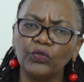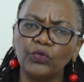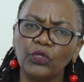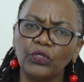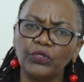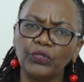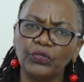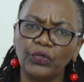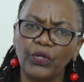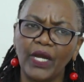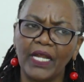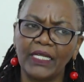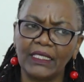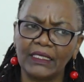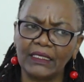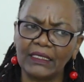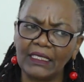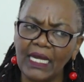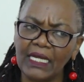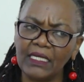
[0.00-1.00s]
to also
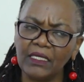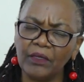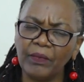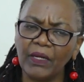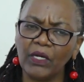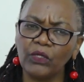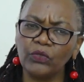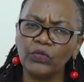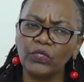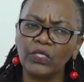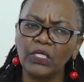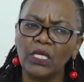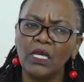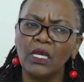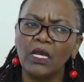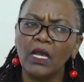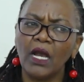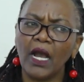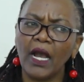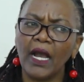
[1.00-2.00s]
understand about
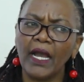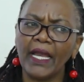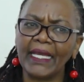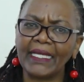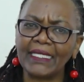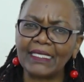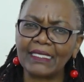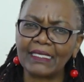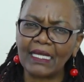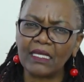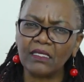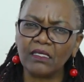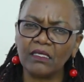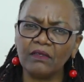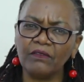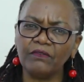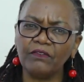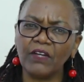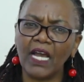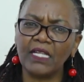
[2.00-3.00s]

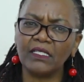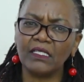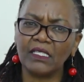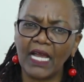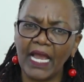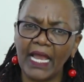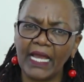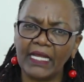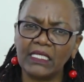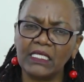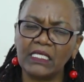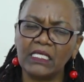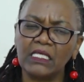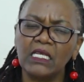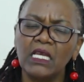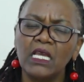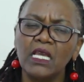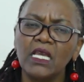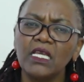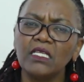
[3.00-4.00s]
excessive anxiety
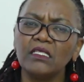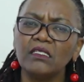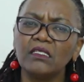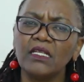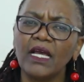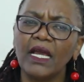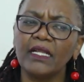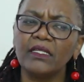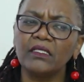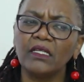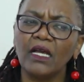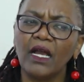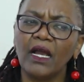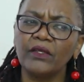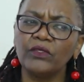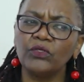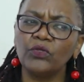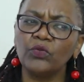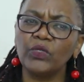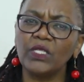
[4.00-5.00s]
is that
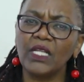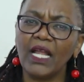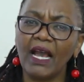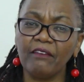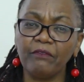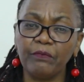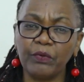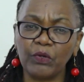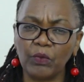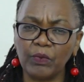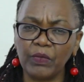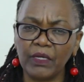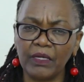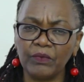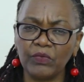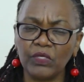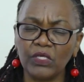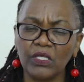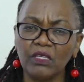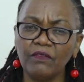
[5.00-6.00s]
you will have
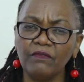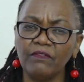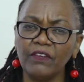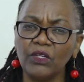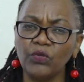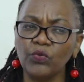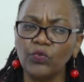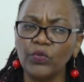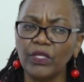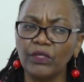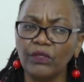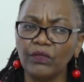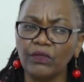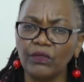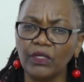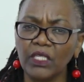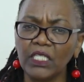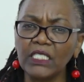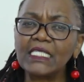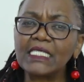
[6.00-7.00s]
problems even with
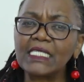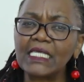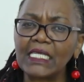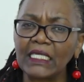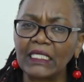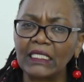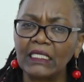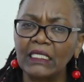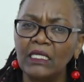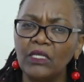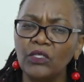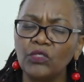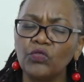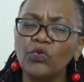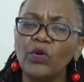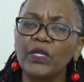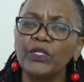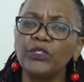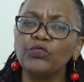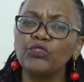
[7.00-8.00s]
eating.
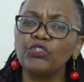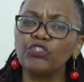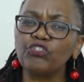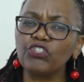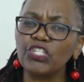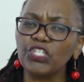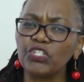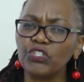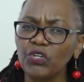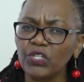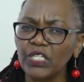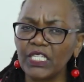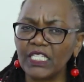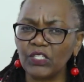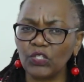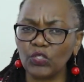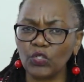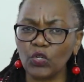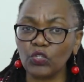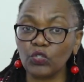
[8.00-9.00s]
Your nutrition
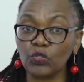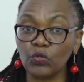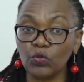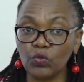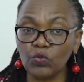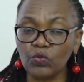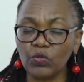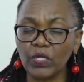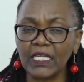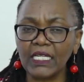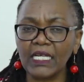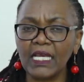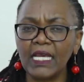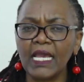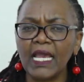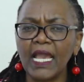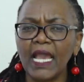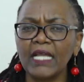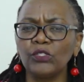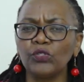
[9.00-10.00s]
is not good,
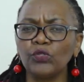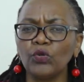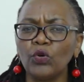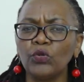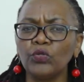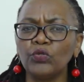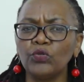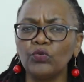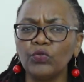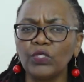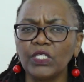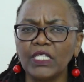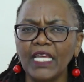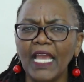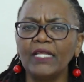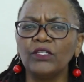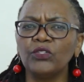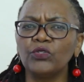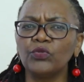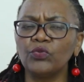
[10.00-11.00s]
and so you
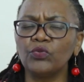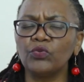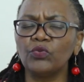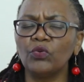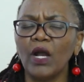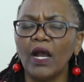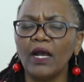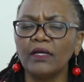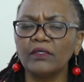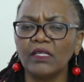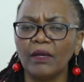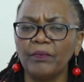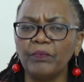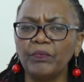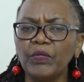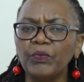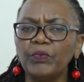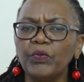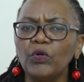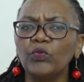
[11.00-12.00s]
tend to some
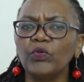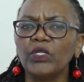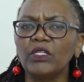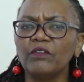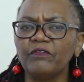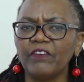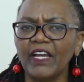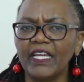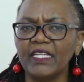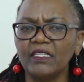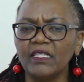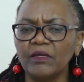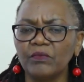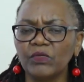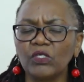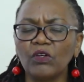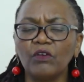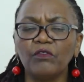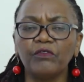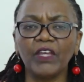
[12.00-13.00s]
people will find
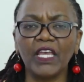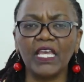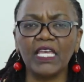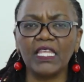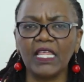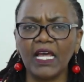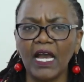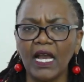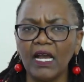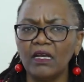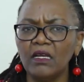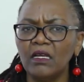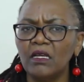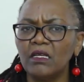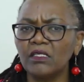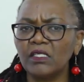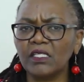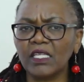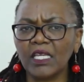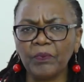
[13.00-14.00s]
themselves either
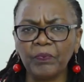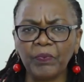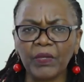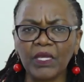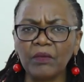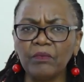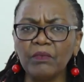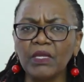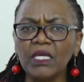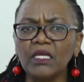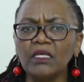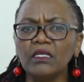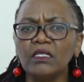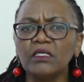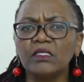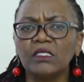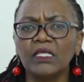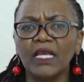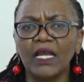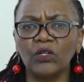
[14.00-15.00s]
skipping
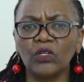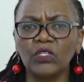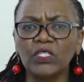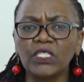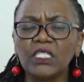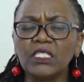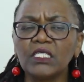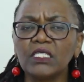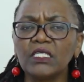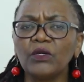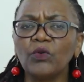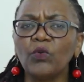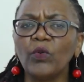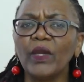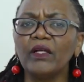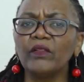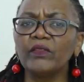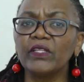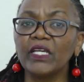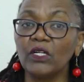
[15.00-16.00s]
meals, they are not eating
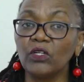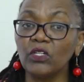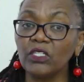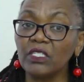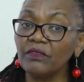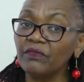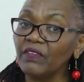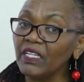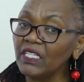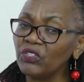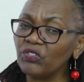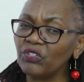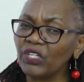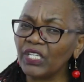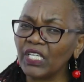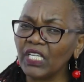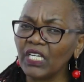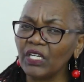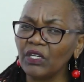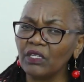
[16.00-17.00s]
well, they are not even
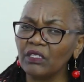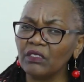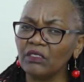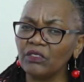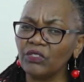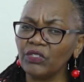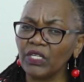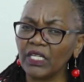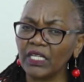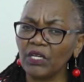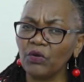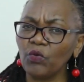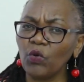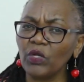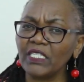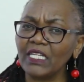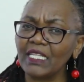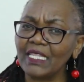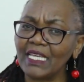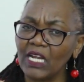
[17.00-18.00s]
drinking
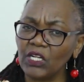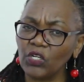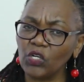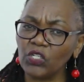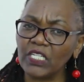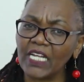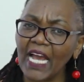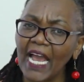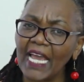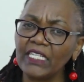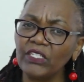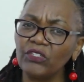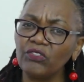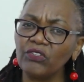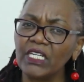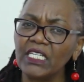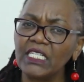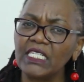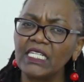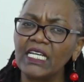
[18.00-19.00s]
water, they are not
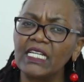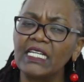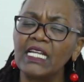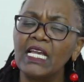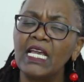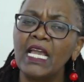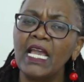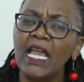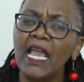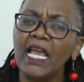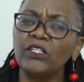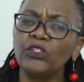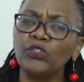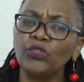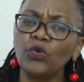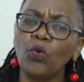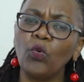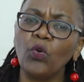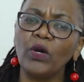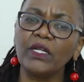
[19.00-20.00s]
hydrated. And
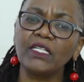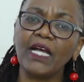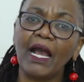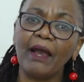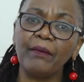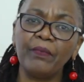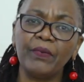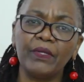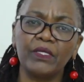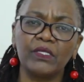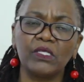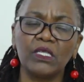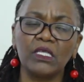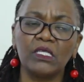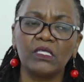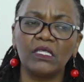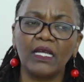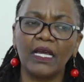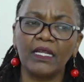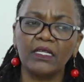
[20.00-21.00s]
so what happens
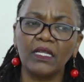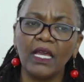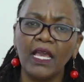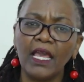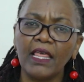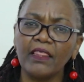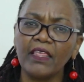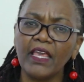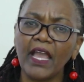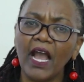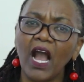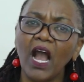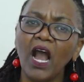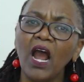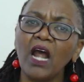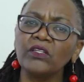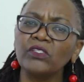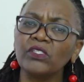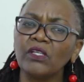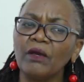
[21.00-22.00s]
is that there
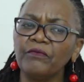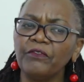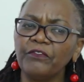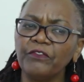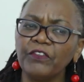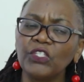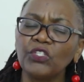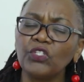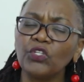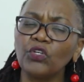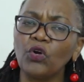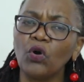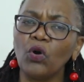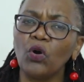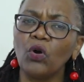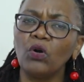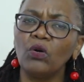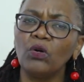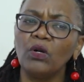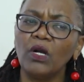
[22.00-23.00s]
are some
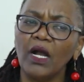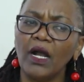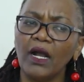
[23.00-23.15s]
physical